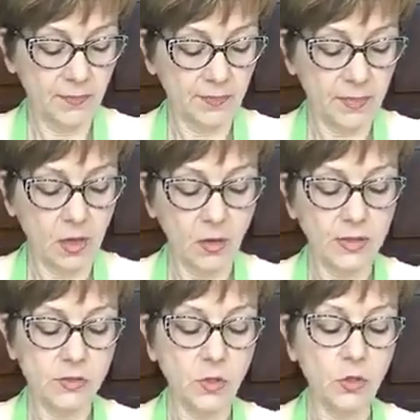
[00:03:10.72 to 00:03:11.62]
All right,
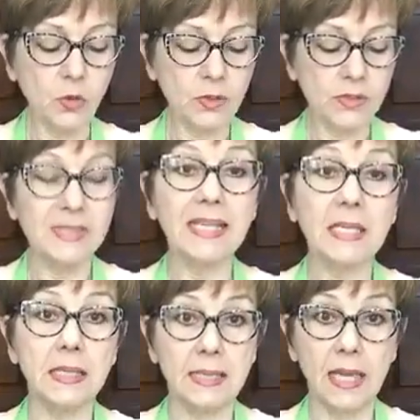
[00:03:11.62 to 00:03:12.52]
so you can see
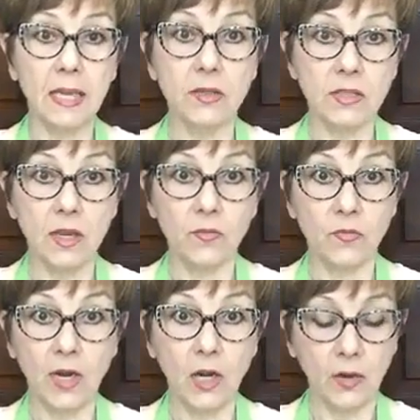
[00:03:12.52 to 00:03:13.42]
that that's a
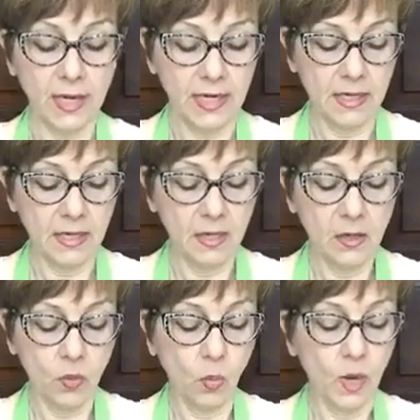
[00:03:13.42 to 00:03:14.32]
very
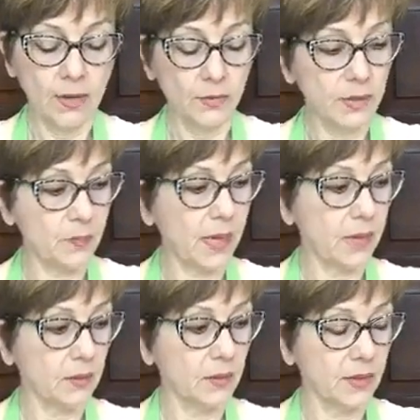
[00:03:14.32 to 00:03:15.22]
watery batter.
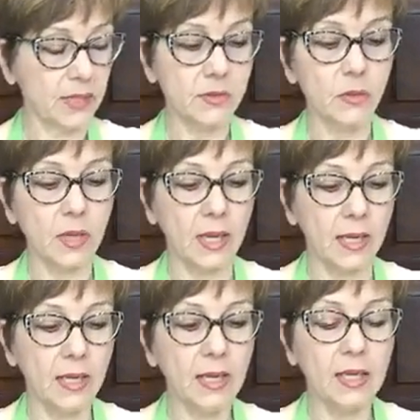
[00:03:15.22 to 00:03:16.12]
That's okay.
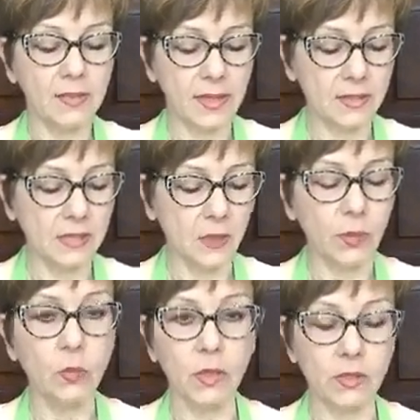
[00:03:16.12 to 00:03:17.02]
That's how we
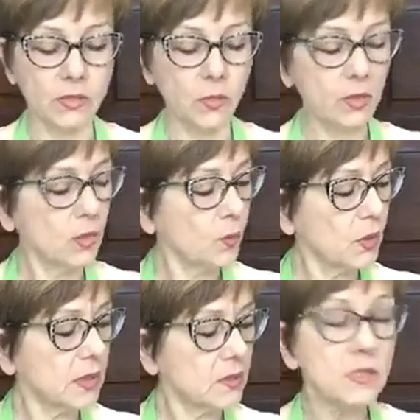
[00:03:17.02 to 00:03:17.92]
want it. So we're going to put
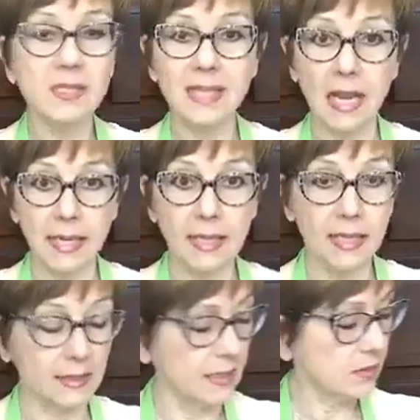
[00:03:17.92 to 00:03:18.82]
this aside and
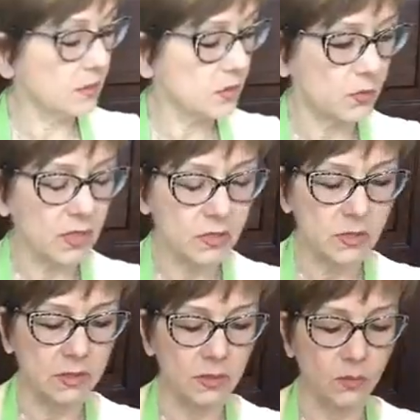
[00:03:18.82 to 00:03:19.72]
let this rest a
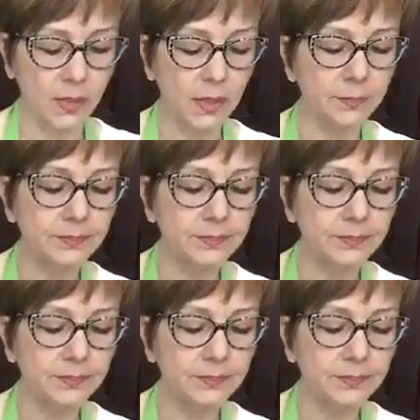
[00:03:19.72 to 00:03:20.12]
little bit.